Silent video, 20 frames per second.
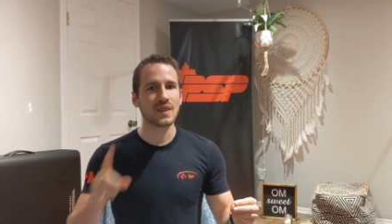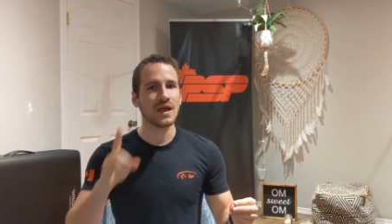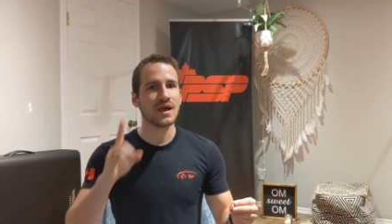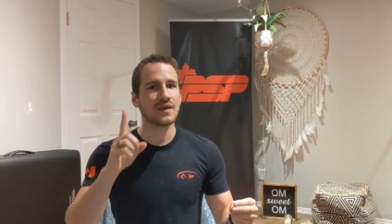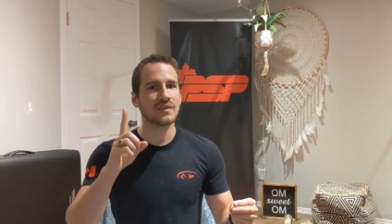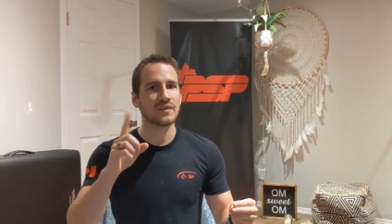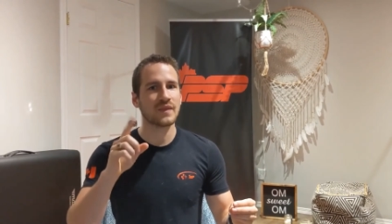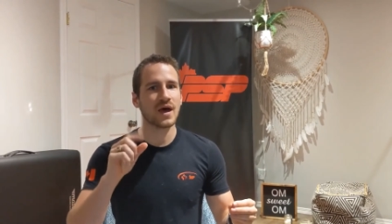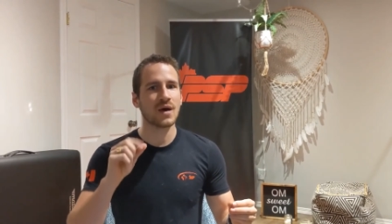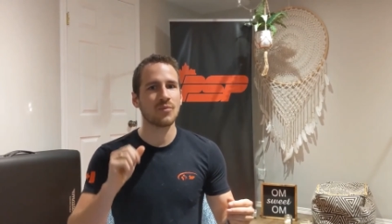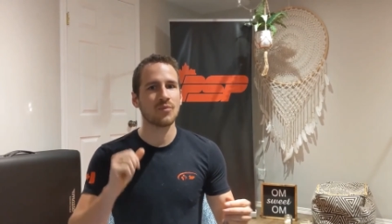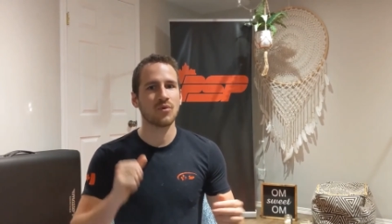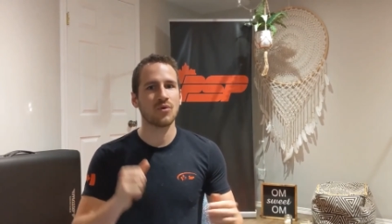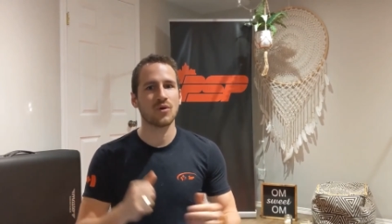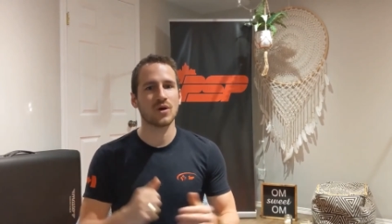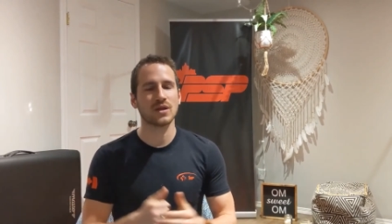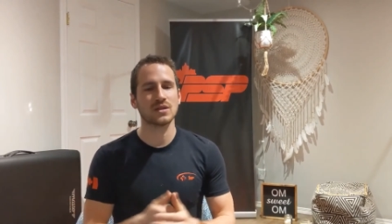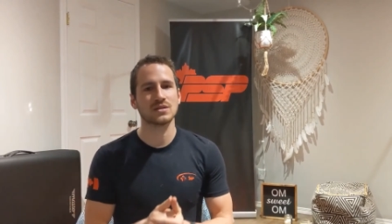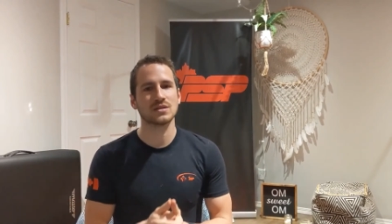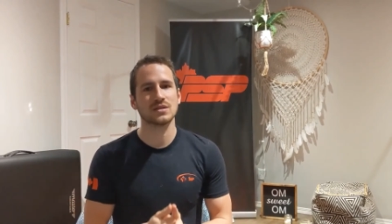at that
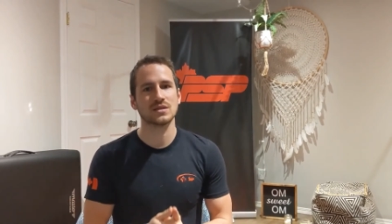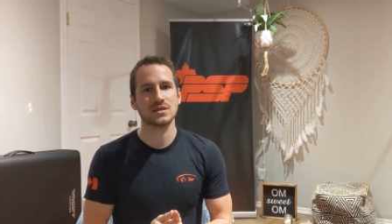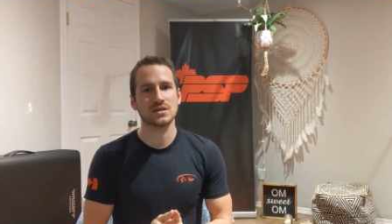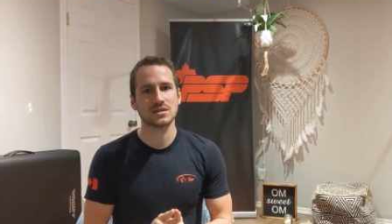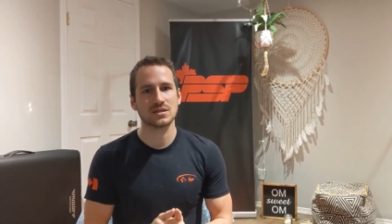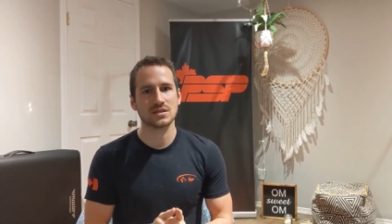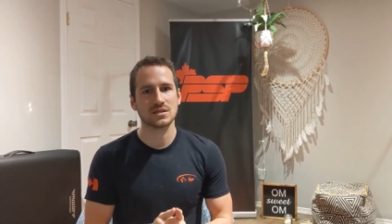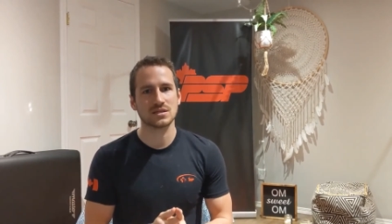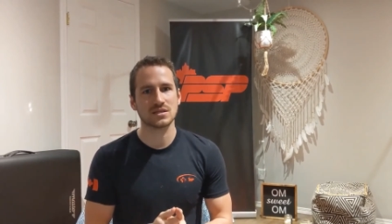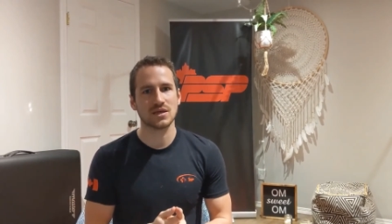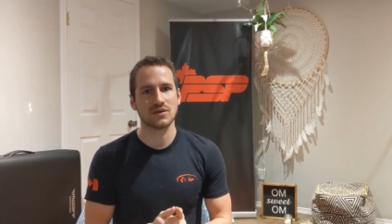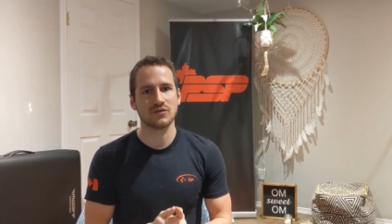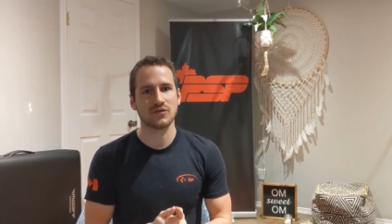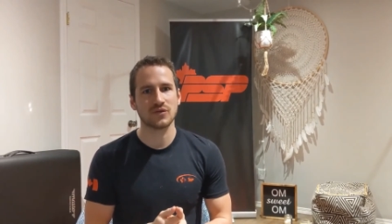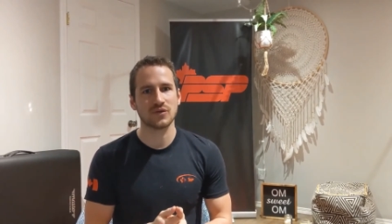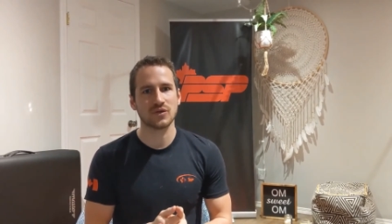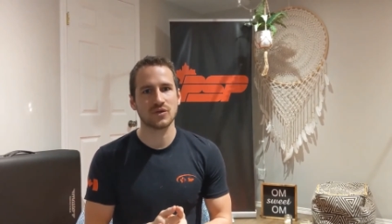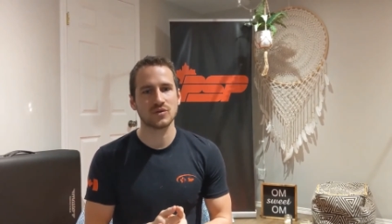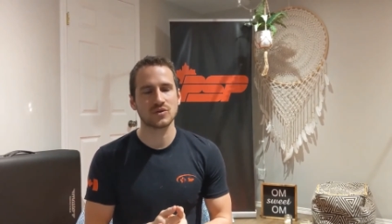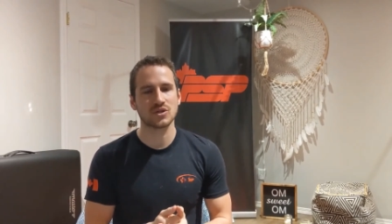point, is it safe
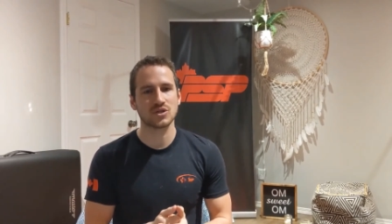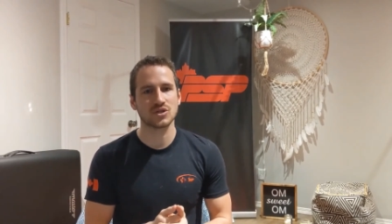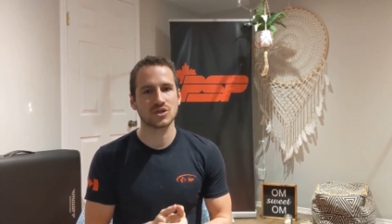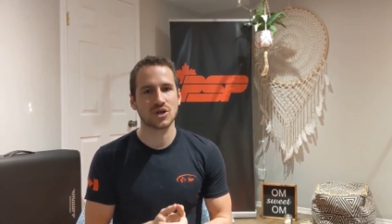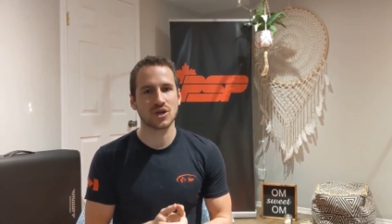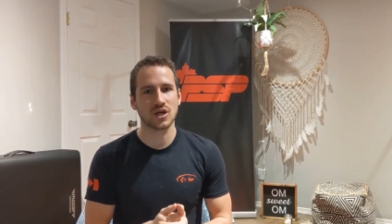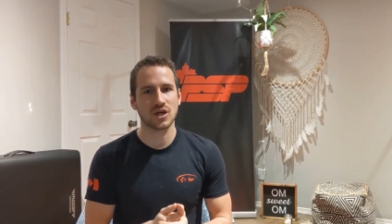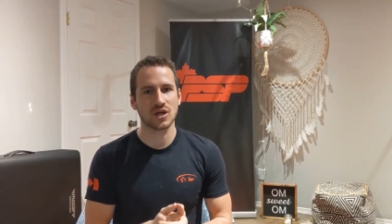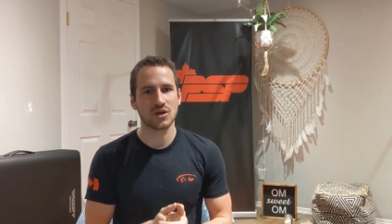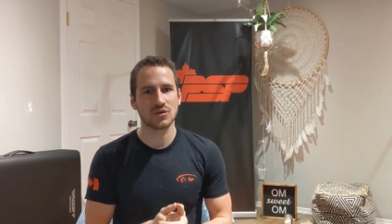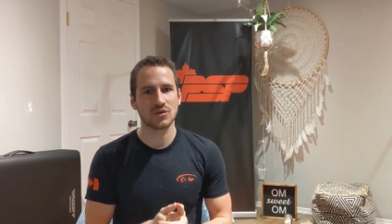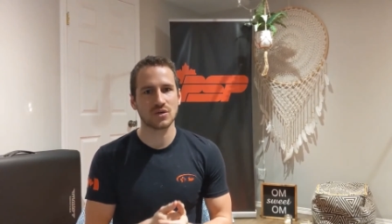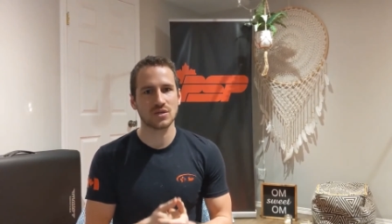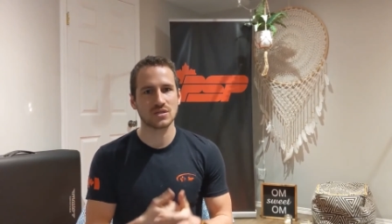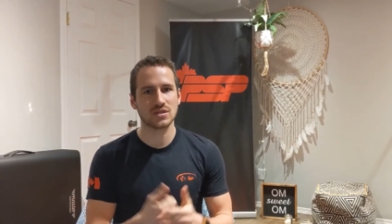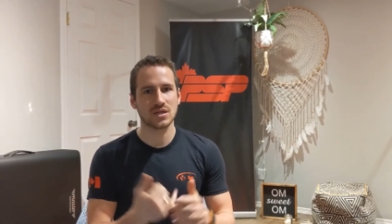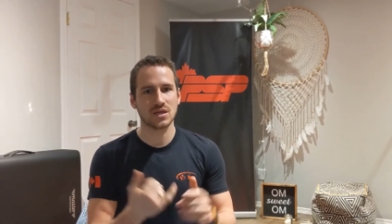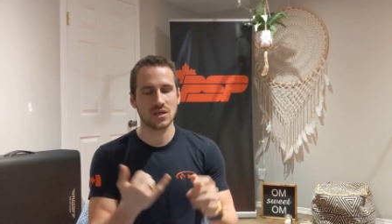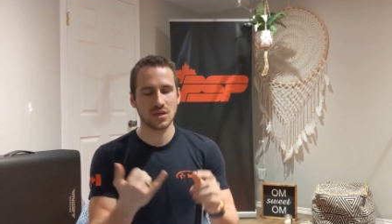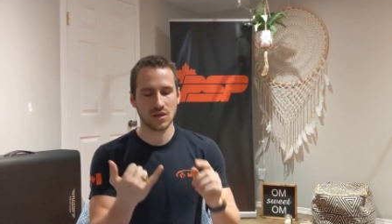for you to start
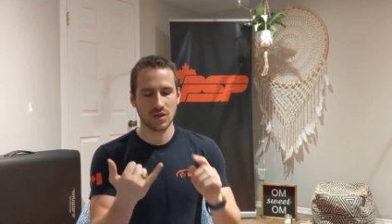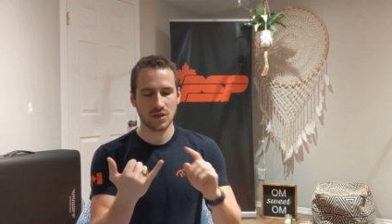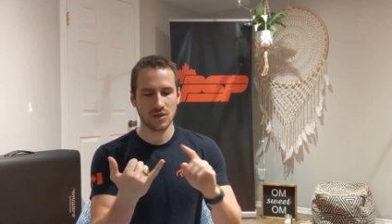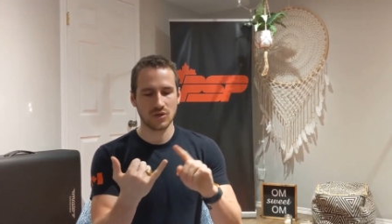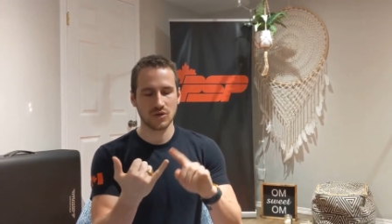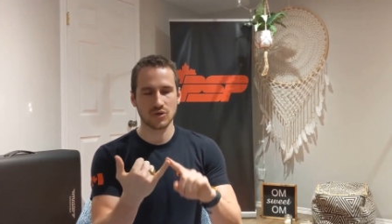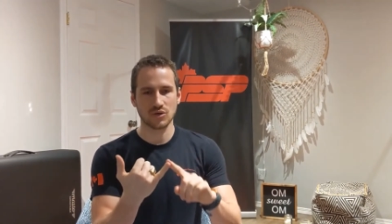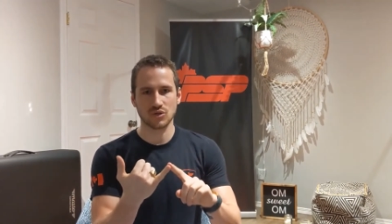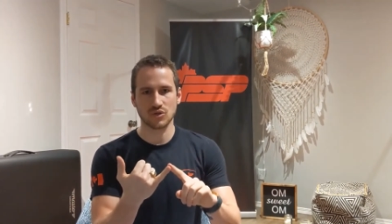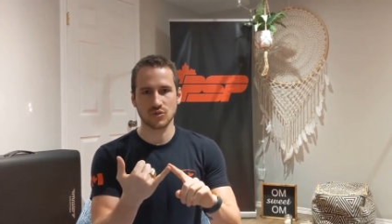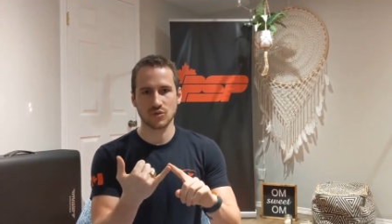increasing your